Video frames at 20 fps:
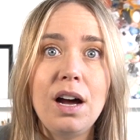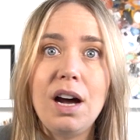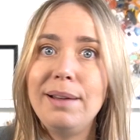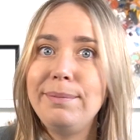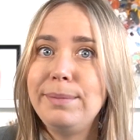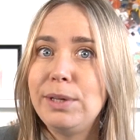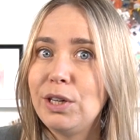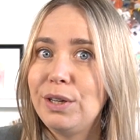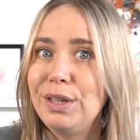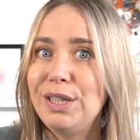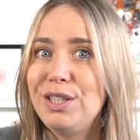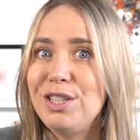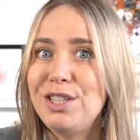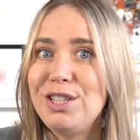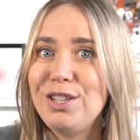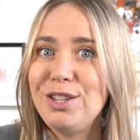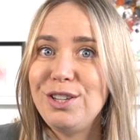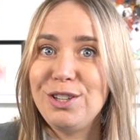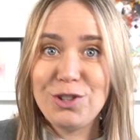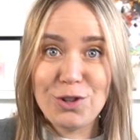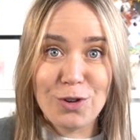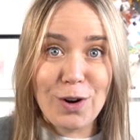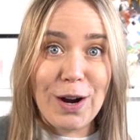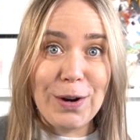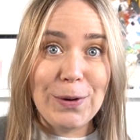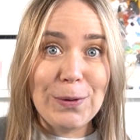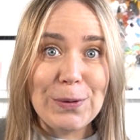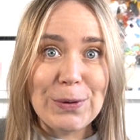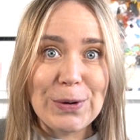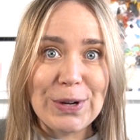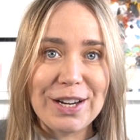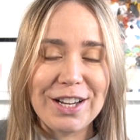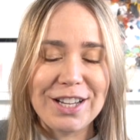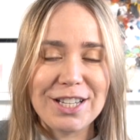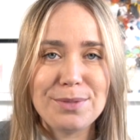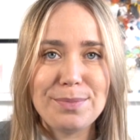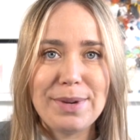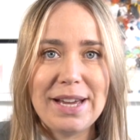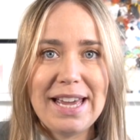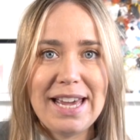I'm going to try and
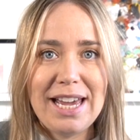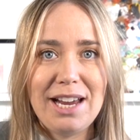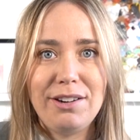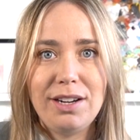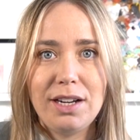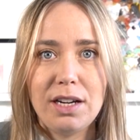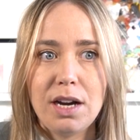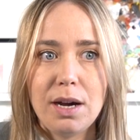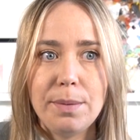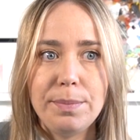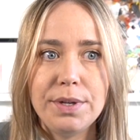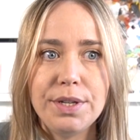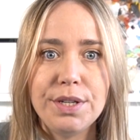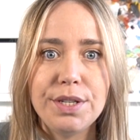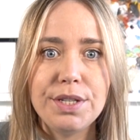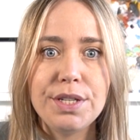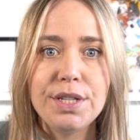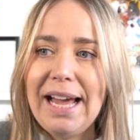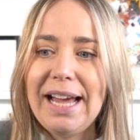organise my airing cupboard